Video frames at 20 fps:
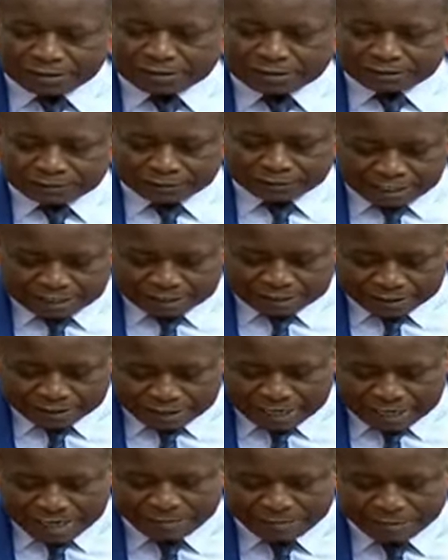so that
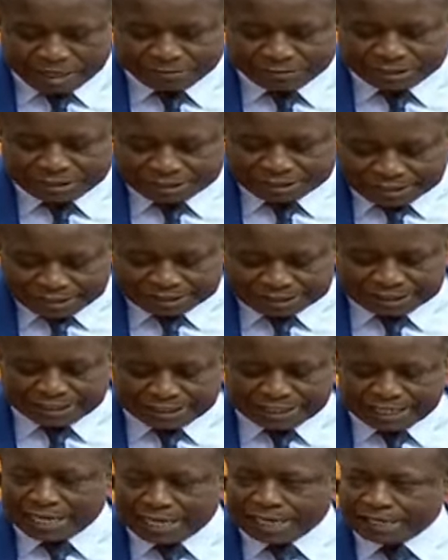crime can be
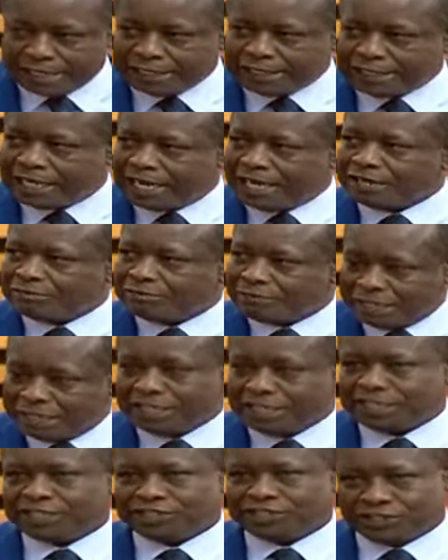detected early and
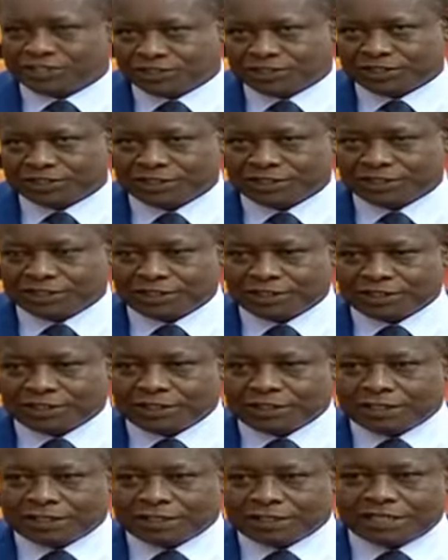managed.
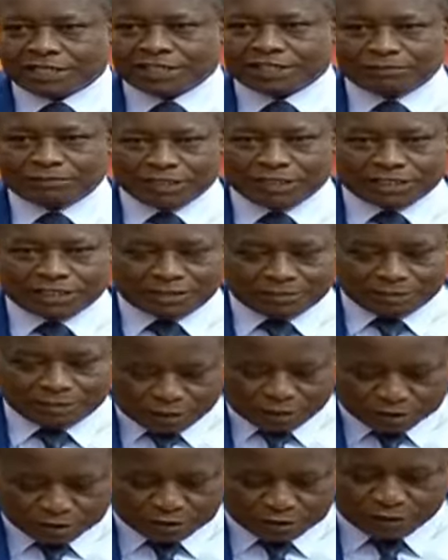That is missing
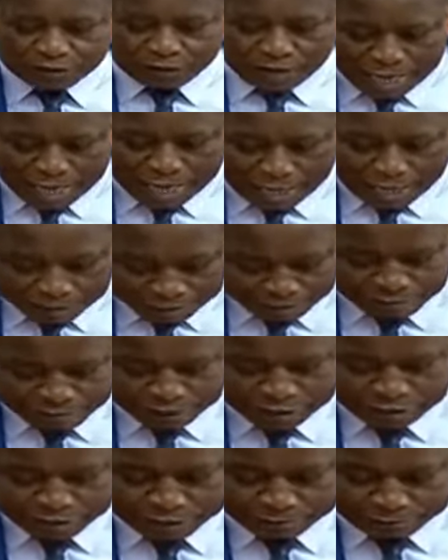because the
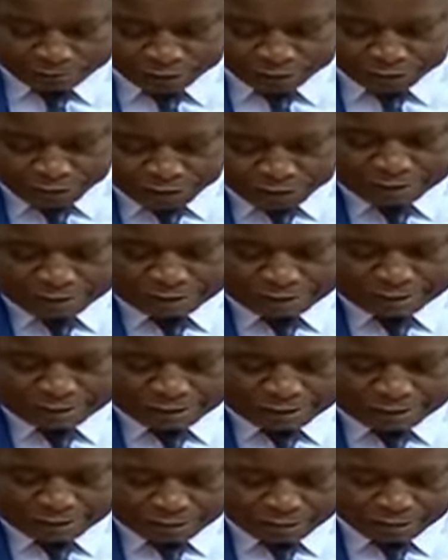acrimony between
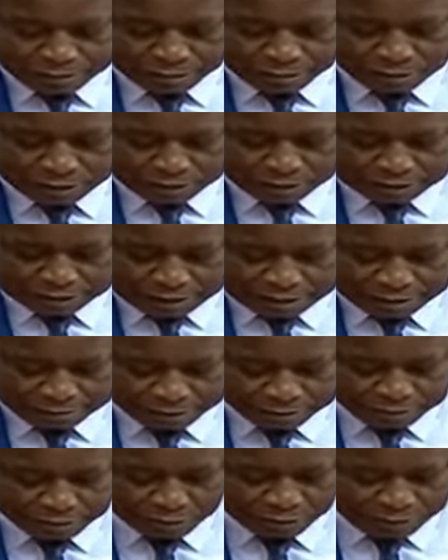the police and the
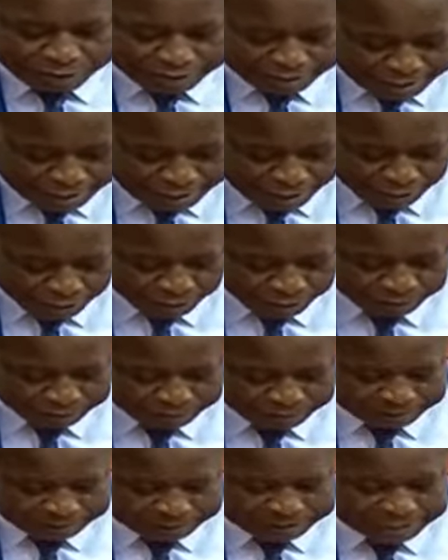people right now.
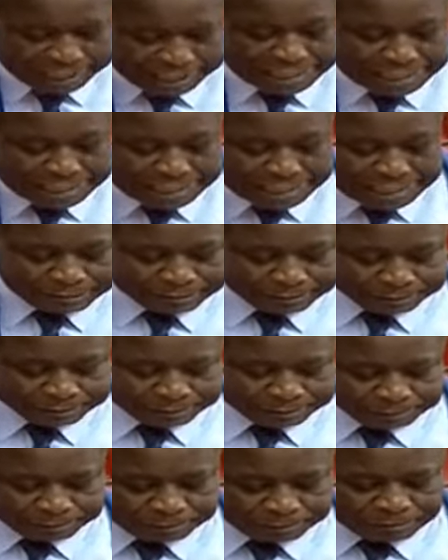Second,
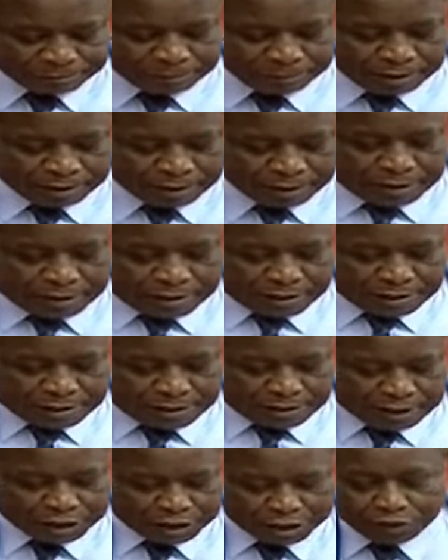
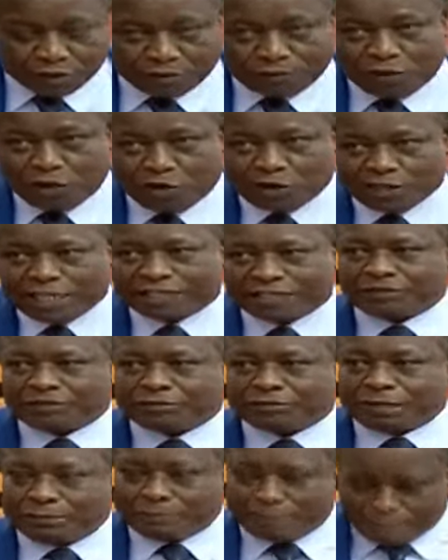the issue of orders
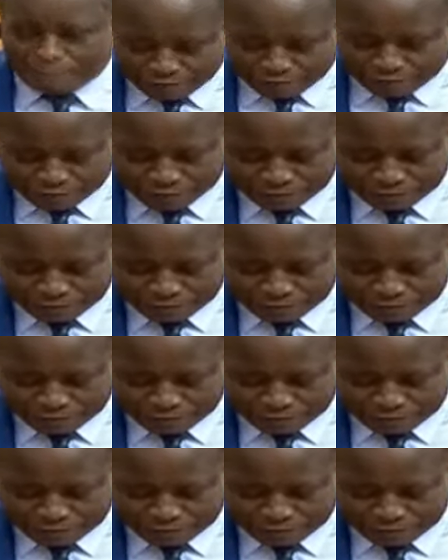from above.